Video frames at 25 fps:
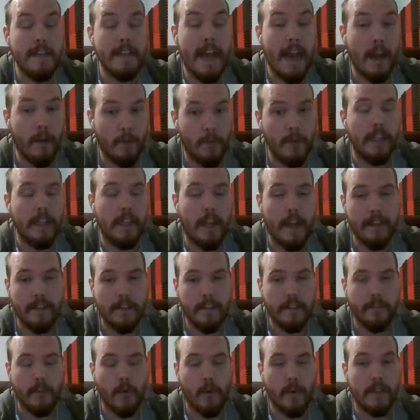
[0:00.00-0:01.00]
not
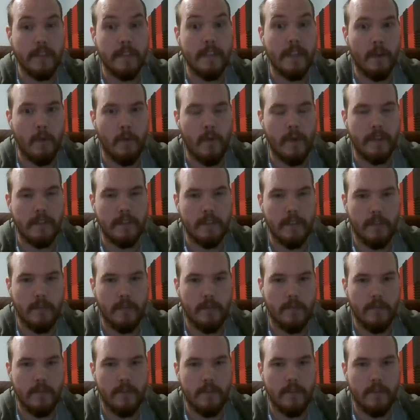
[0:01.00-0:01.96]
realizing, of course, that it was you.